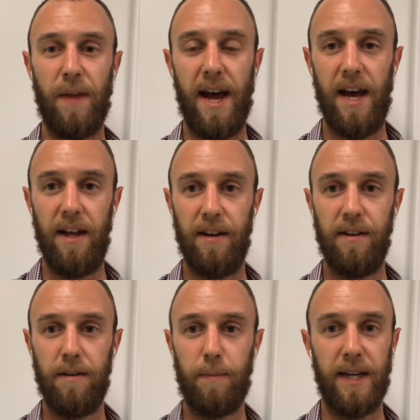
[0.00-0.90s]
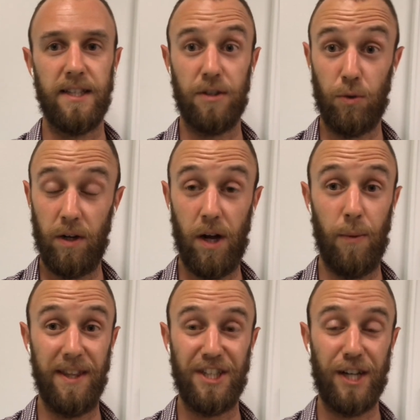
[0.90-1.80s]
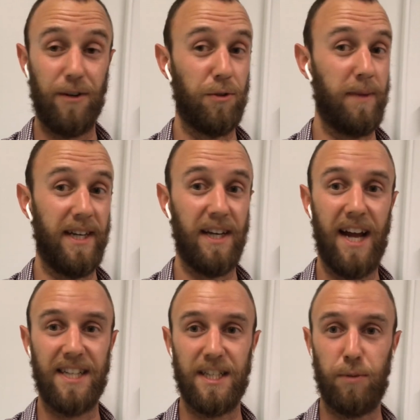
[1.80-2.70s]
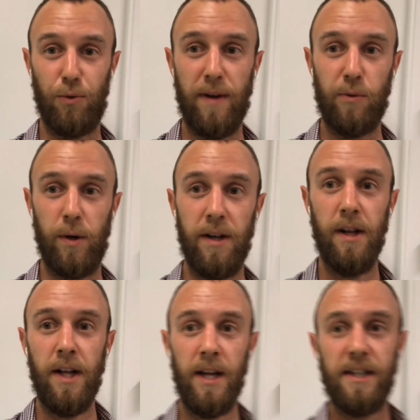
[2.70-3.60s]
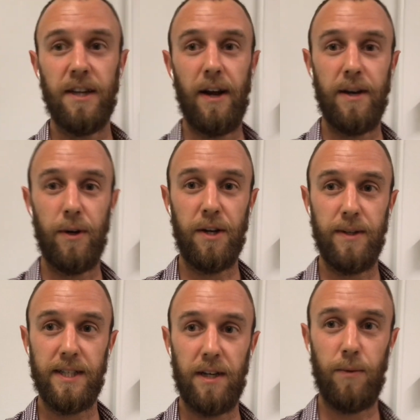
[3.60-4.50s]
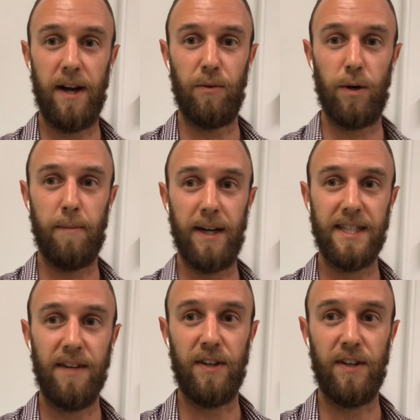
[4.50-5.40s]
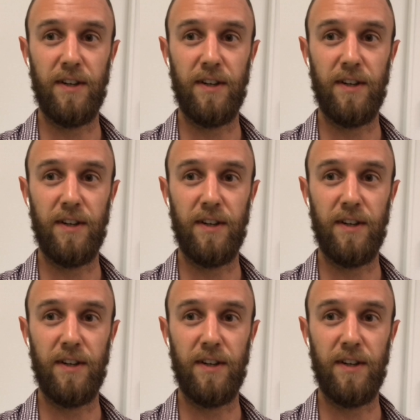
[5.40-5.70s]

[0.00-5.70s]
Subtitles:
And because I want this channel to be accessible to everyone, so anyone who is unaware of what a biosafety hood looks